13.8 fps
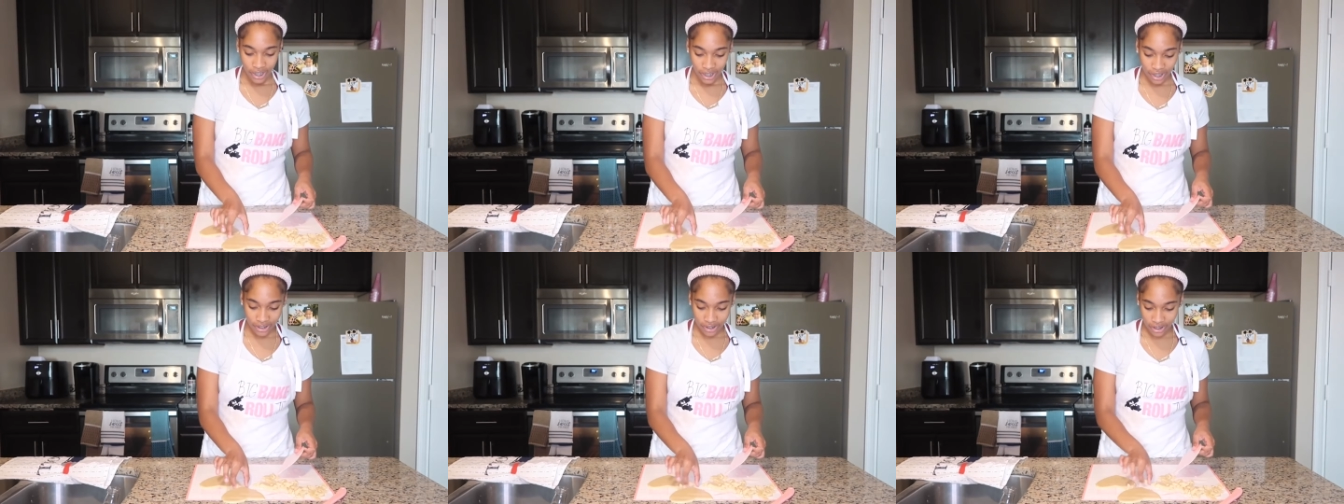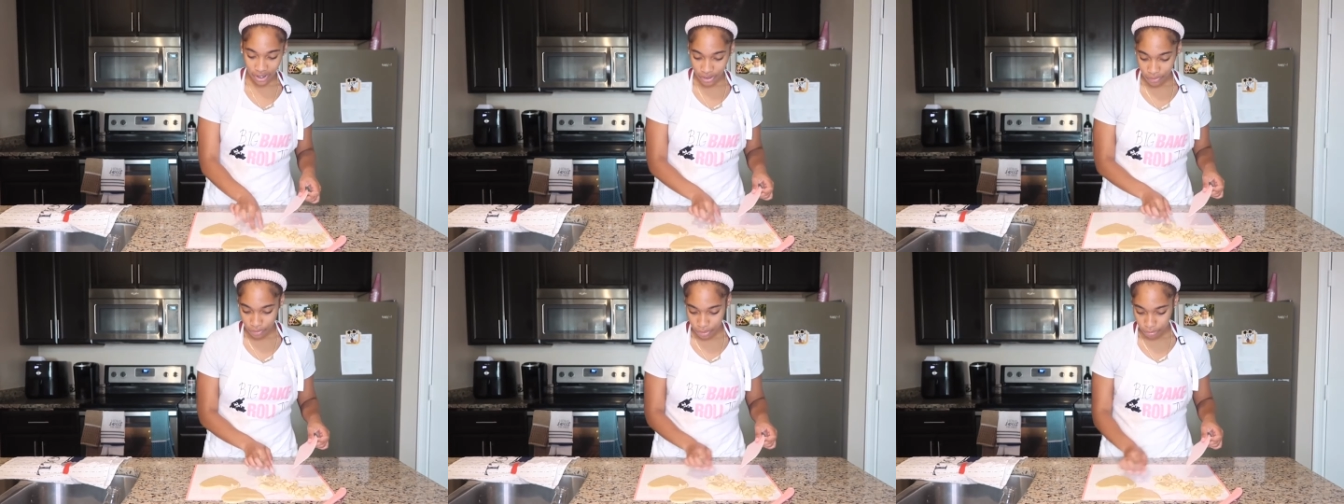because the
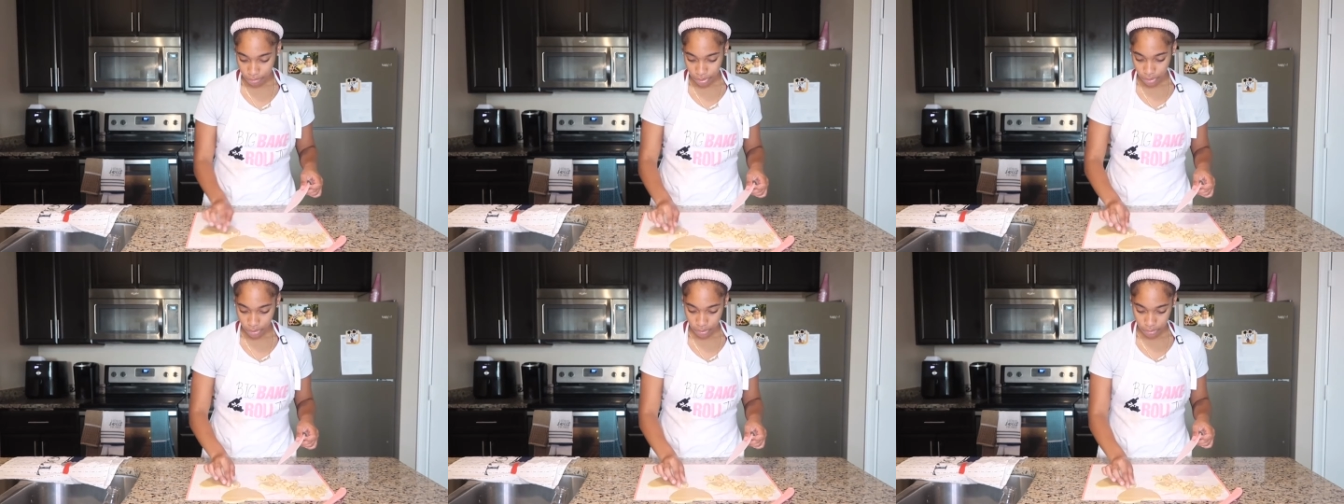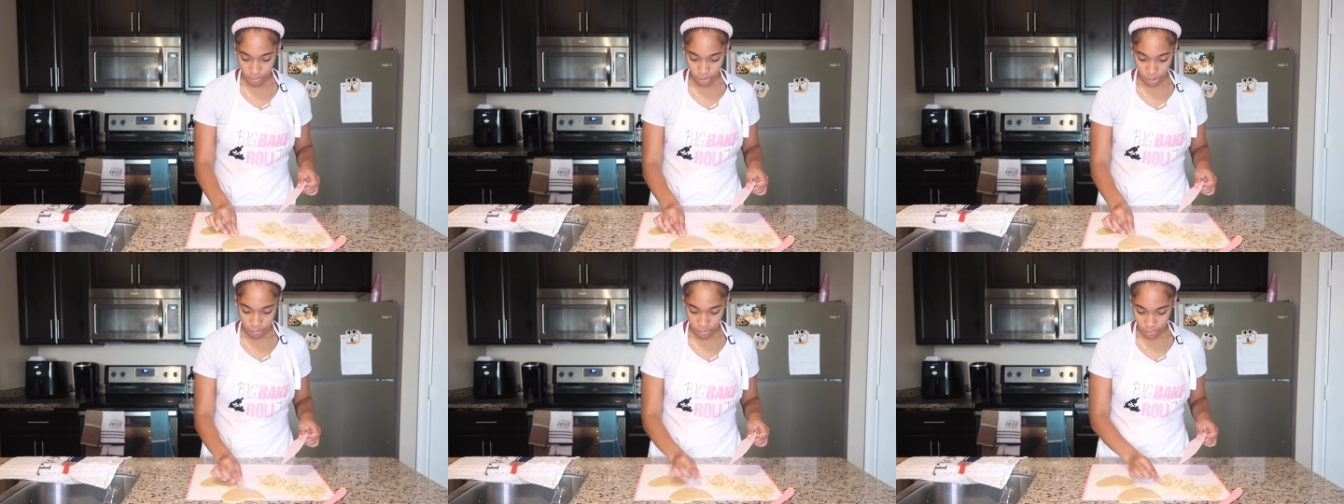other one broke
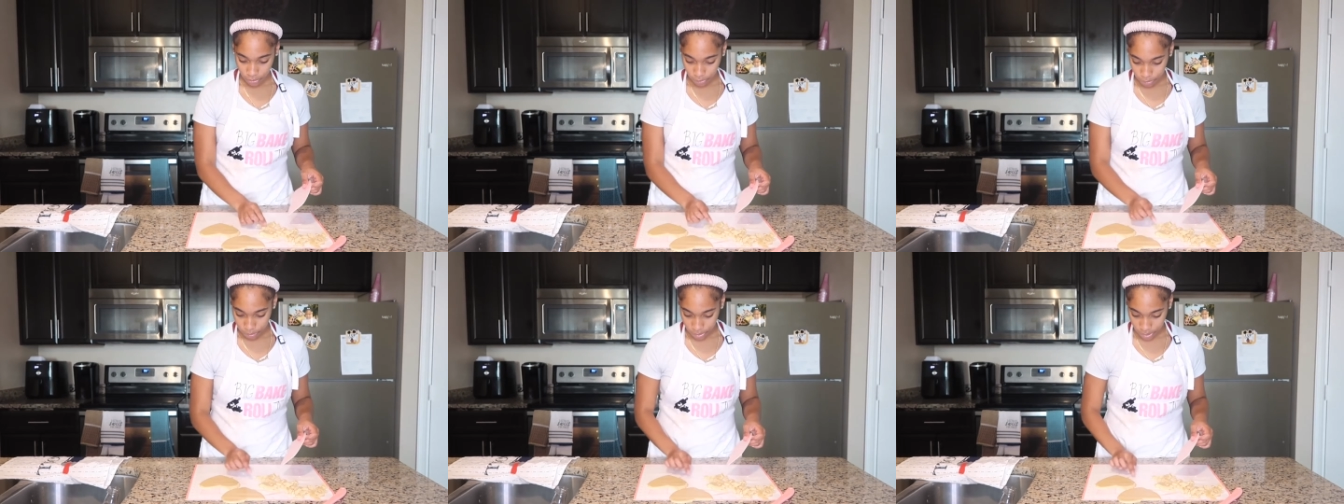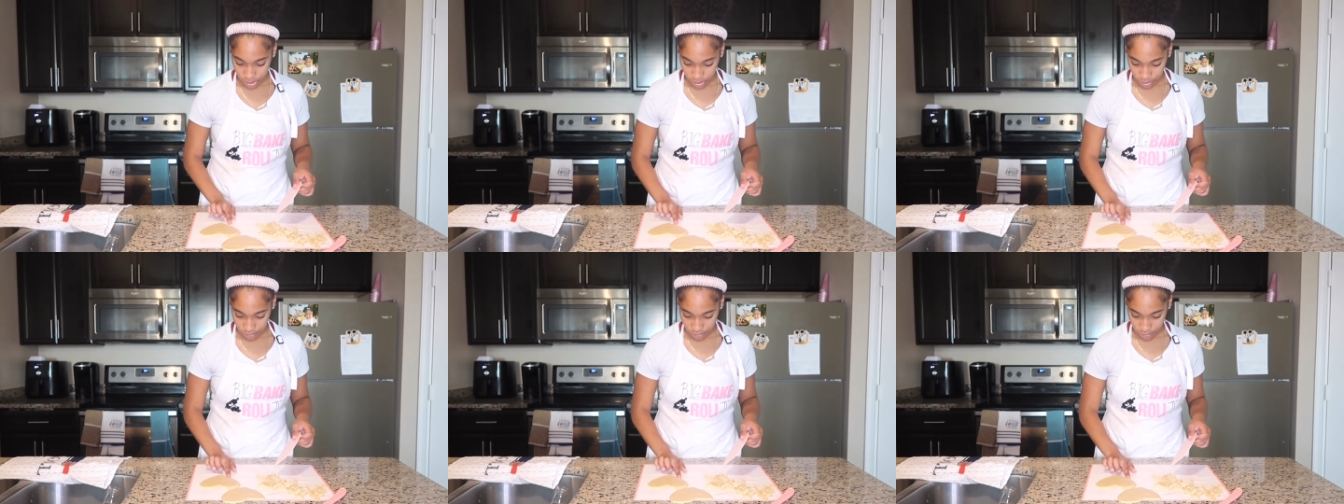right before we put it
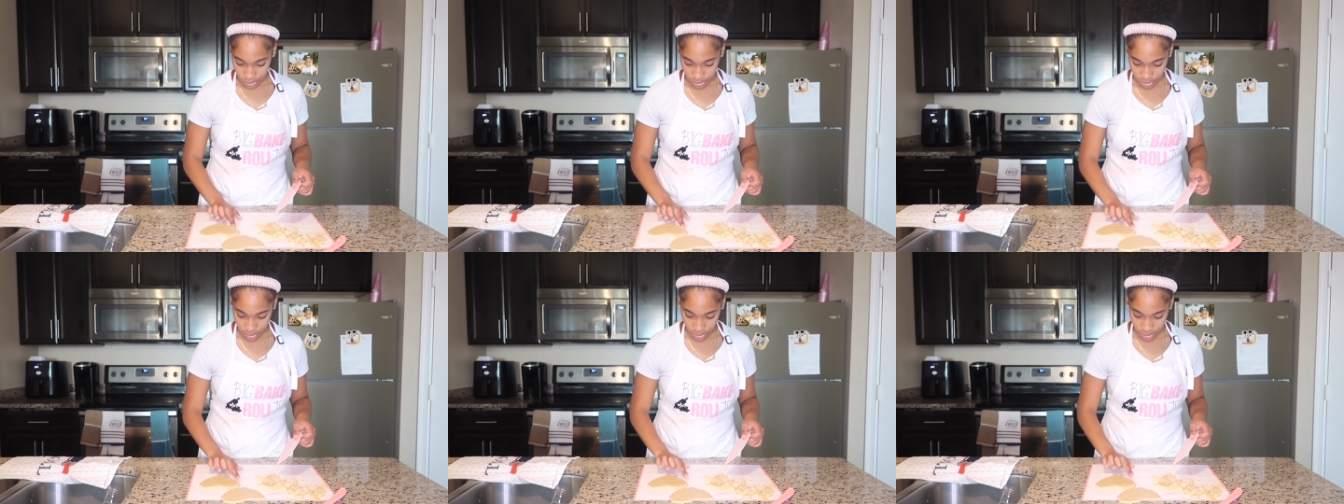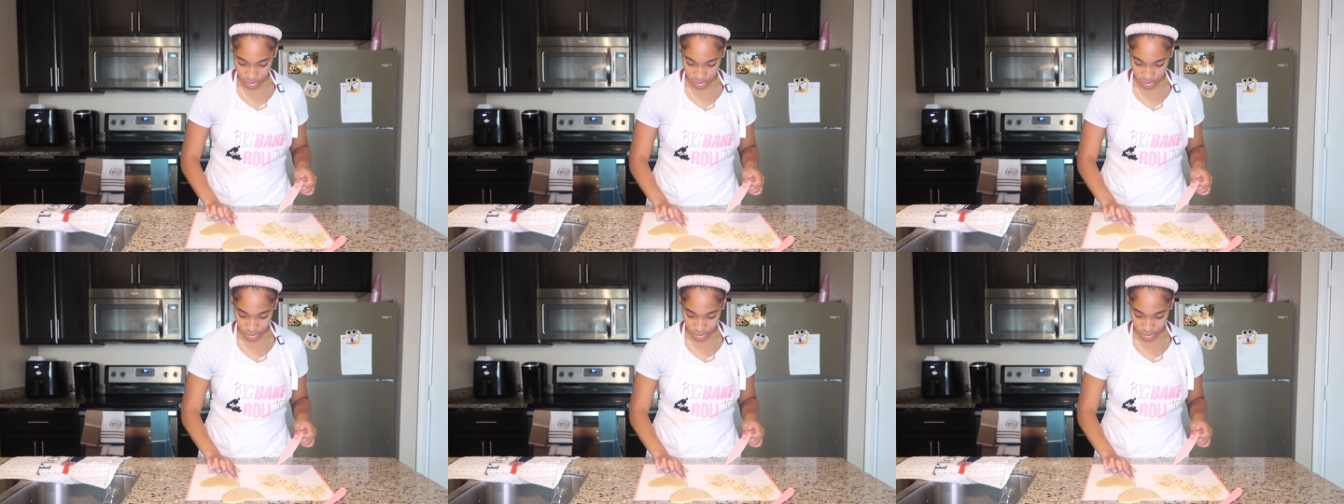in the freezer.